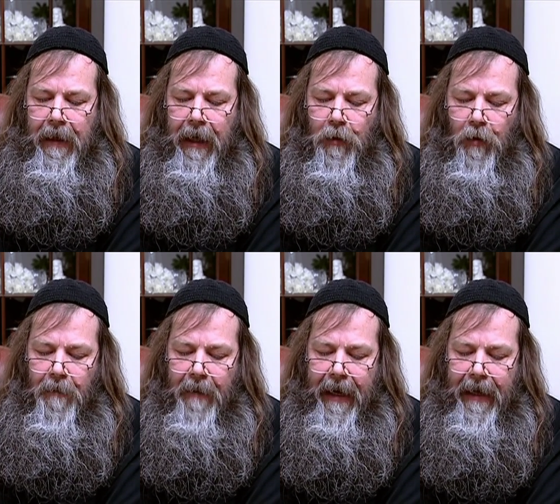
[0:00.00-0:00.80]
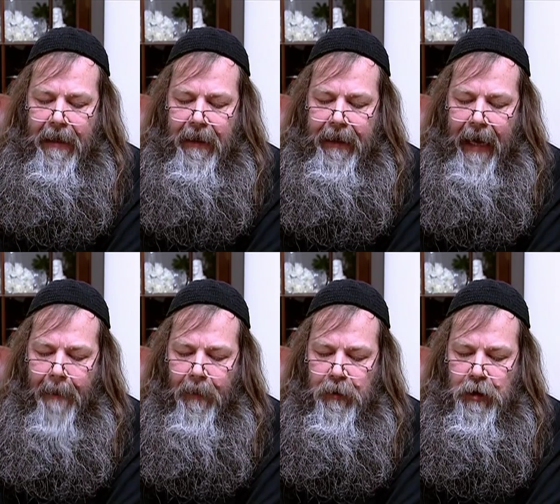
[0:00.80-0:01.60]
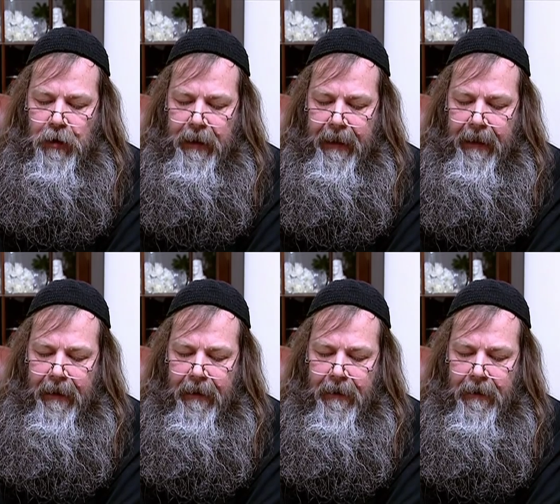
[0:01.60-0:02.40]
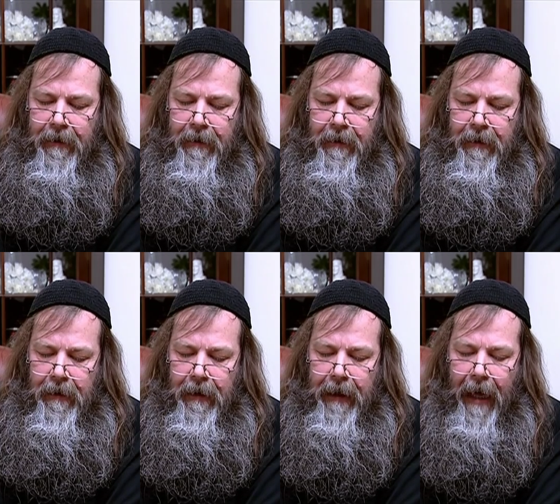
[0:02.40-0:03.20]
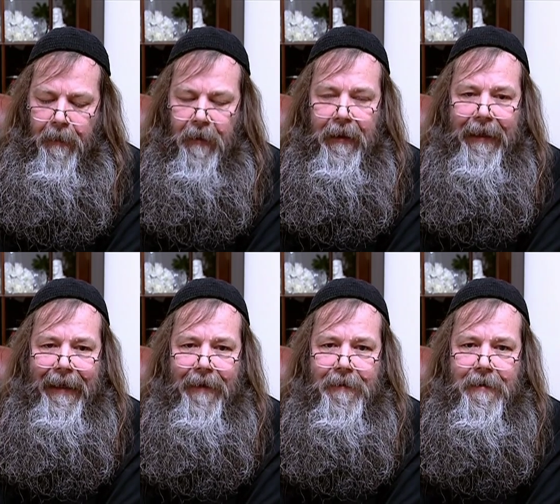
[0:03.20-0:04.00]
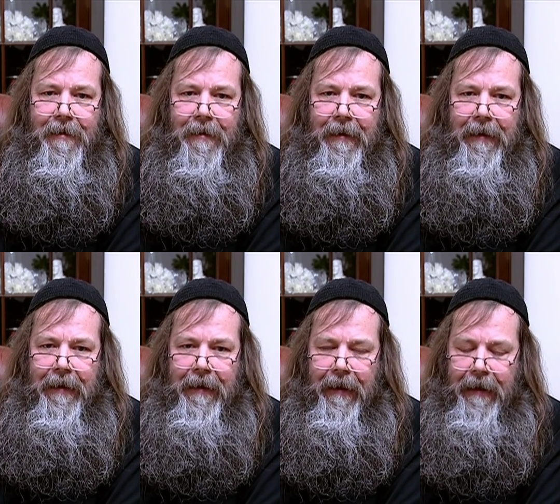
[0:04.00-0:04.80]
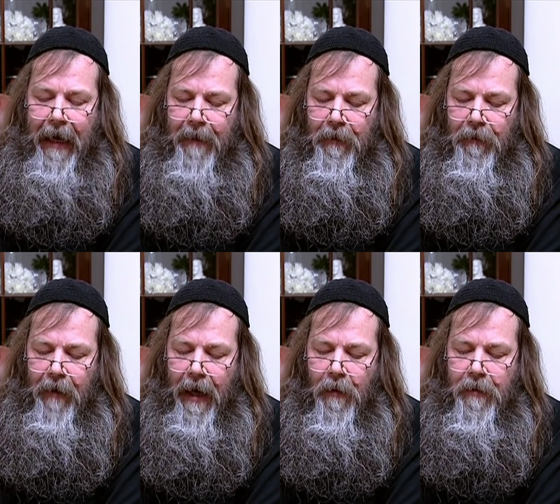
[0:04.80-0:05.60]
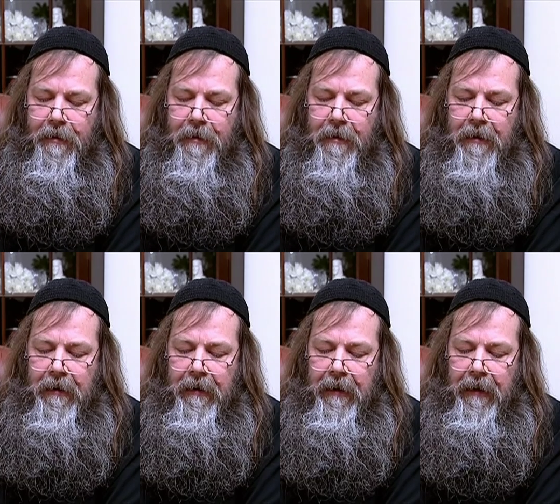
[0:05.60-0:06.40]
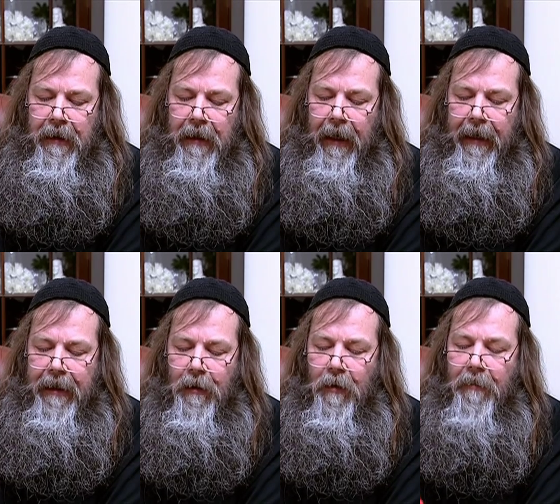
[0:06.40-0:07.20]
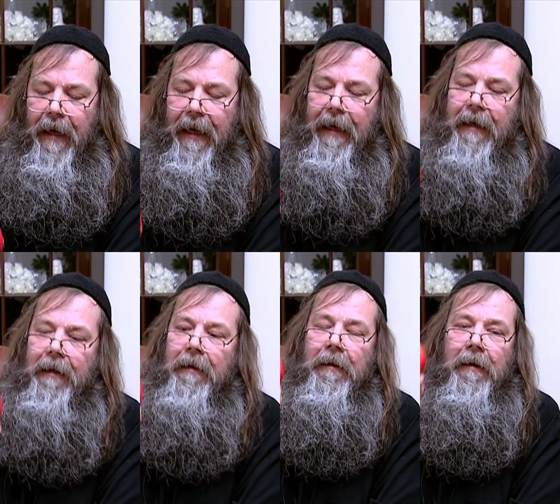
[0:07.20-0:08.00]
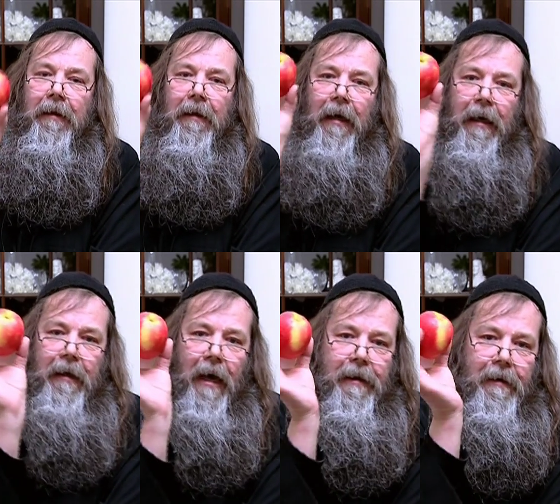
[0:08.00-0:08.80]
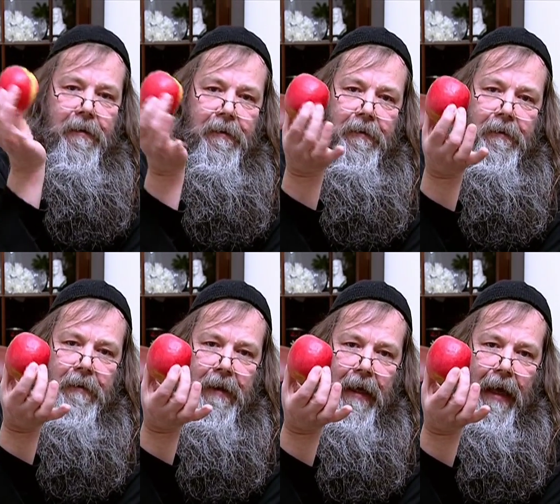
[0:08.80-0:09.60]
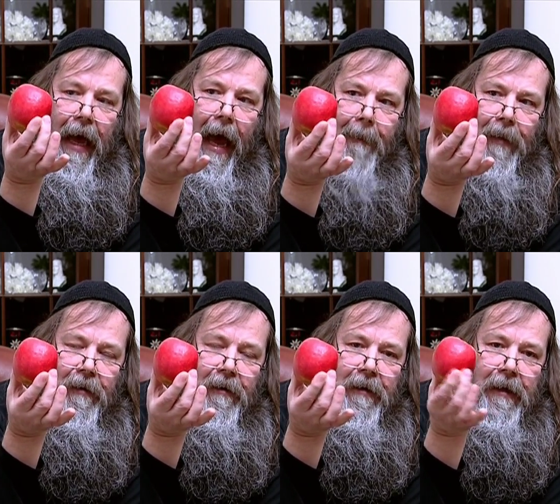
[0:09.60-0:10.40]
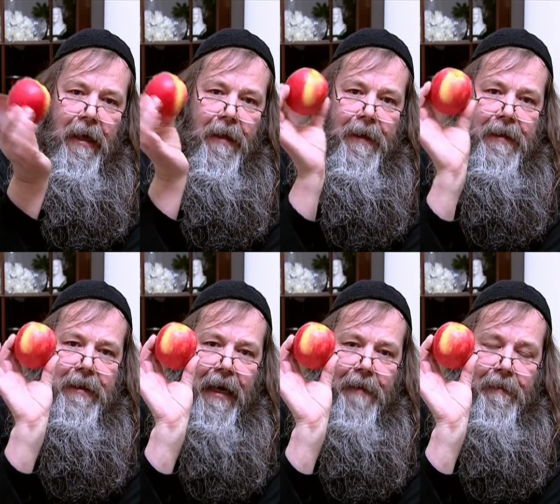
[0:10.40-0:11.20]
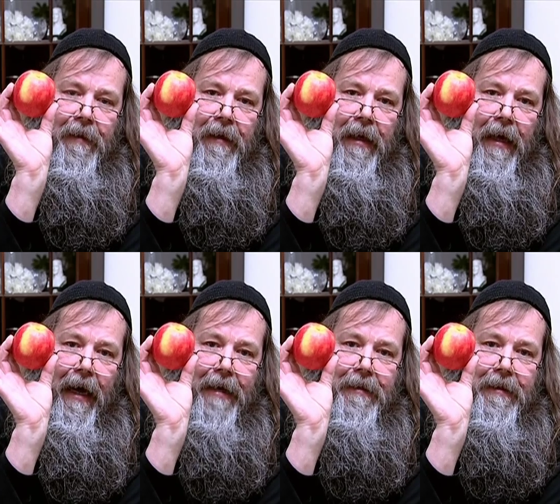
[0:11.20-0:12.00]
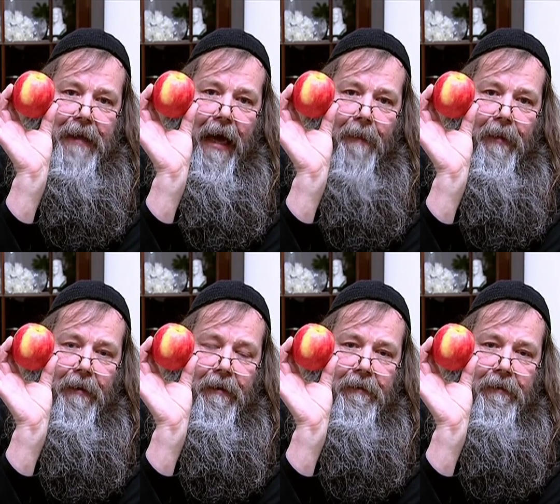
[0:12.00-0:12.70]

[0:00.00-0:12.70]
It will make an apple tree, an apple leaves, and apple flowers, and it will make another apple the same as this apple.